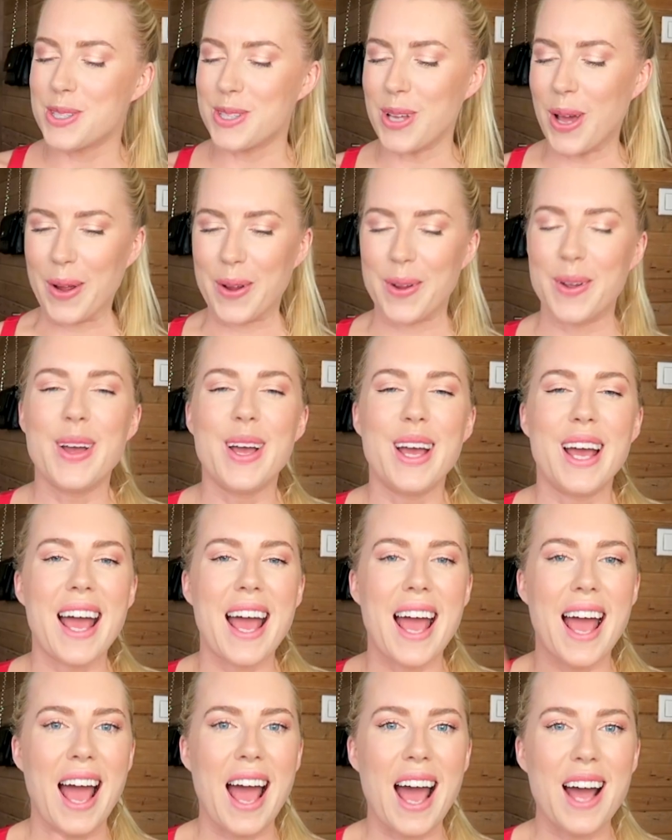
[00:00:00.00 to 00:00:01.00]
So,
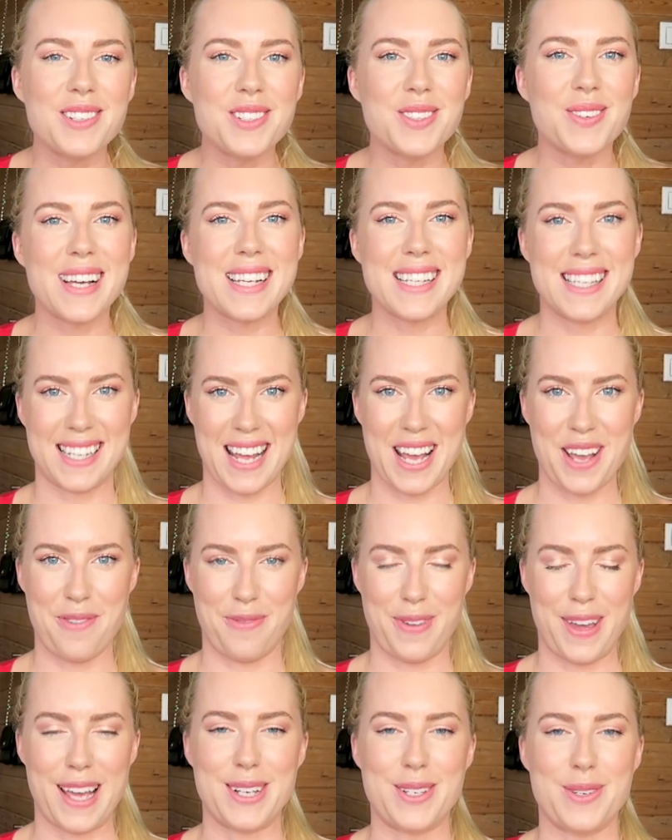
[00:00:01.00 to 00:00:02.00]
how do I stay
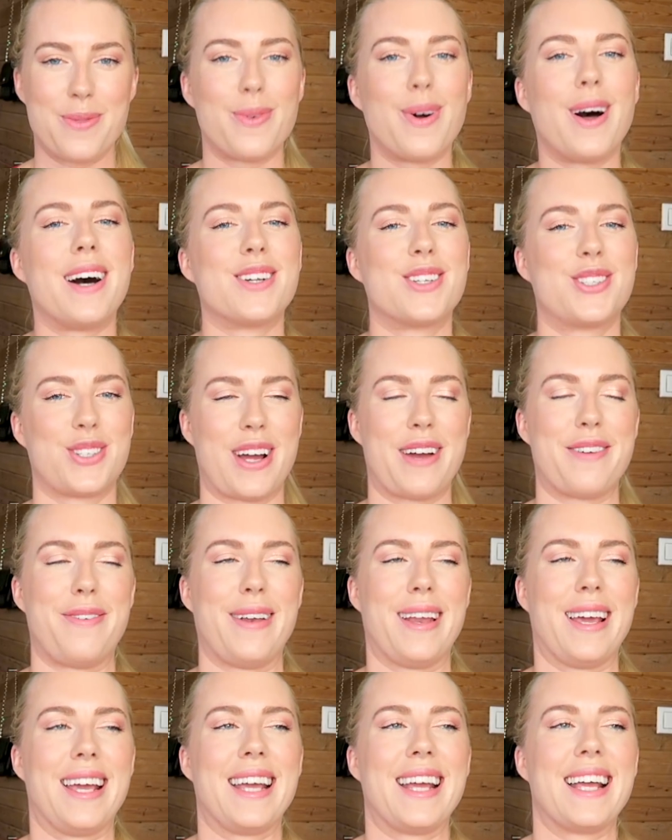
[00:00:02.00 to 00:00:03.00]
fit while
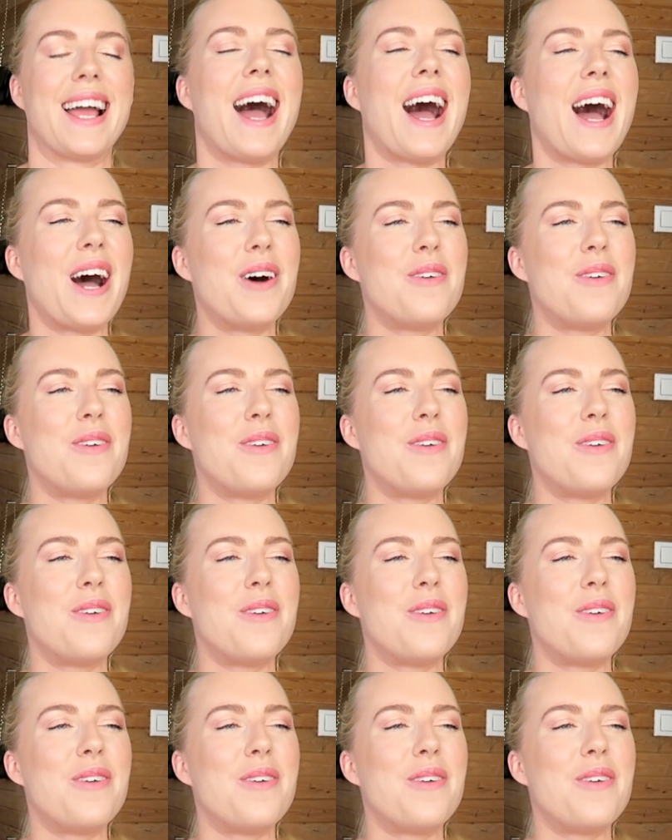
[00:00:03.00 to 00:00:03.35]
traveling?